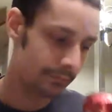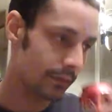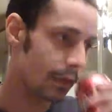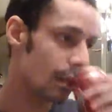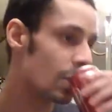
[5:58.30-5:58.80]

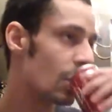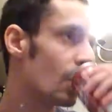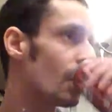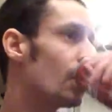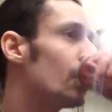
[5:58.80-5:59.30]

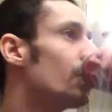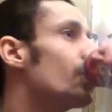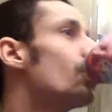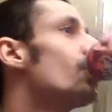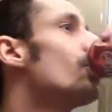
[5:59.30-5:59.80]

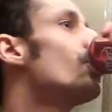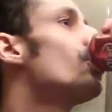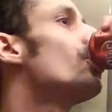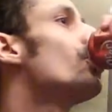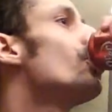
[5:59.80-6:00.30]

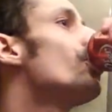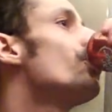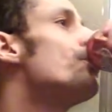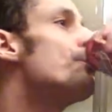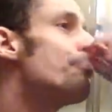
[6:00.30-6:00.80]

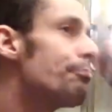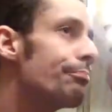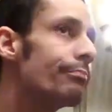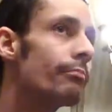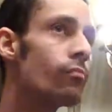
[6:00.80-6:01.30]

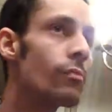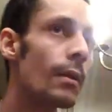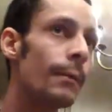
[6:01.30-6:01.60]
Nobody speaks.